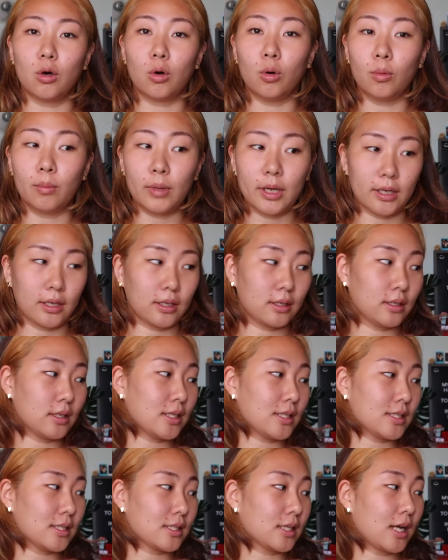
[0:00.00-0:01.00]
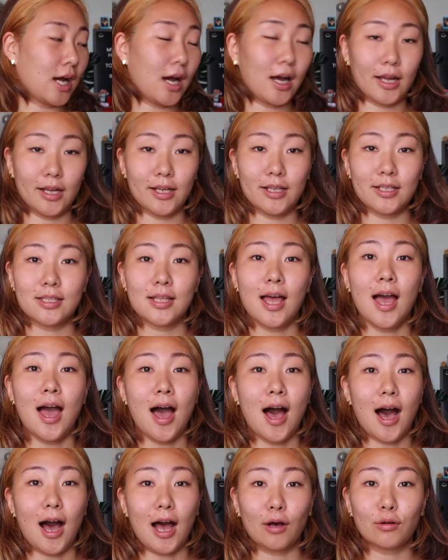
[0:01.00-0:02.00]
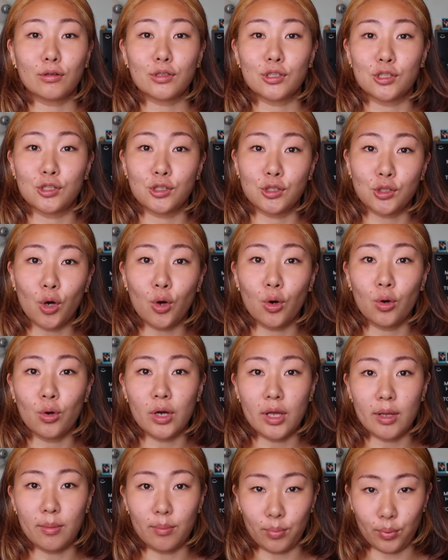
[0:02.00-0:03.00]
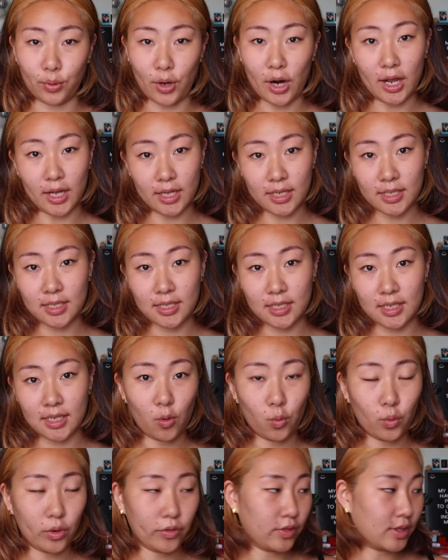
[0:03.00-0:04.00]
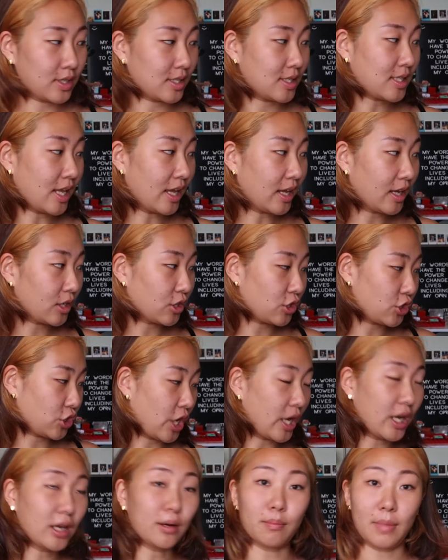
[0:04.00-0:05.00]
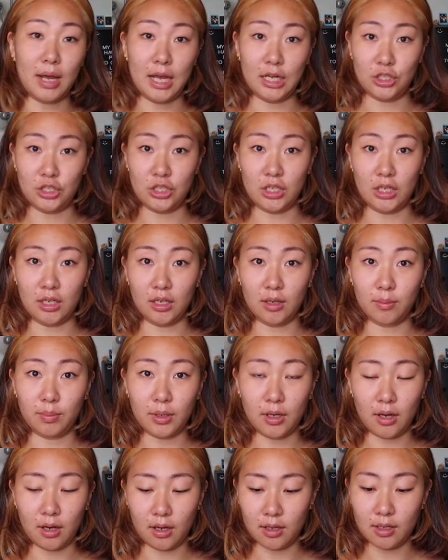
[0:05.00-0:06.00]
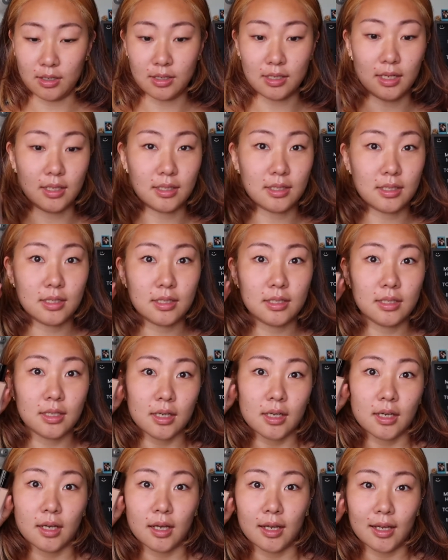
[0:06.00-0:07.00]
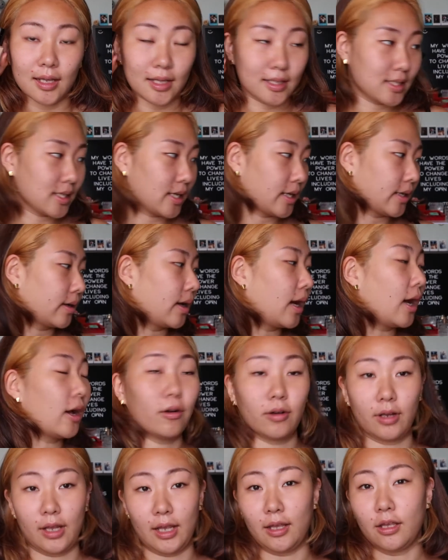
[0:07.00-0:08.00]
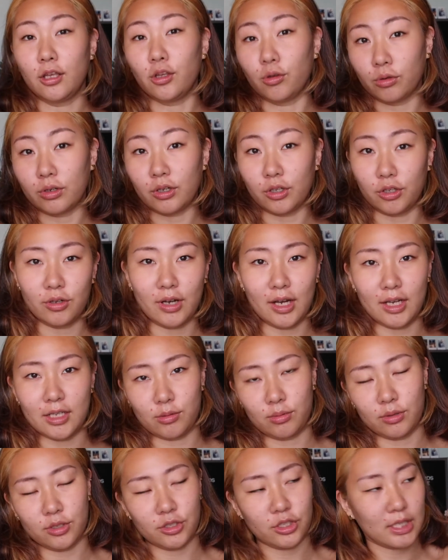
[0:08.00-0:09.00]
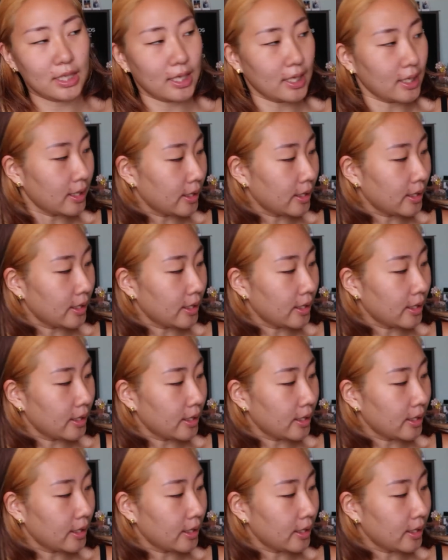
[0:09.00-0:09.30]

oh my goodness guys, I was so impressed with the shade matching because it's like, okay, you guys will see.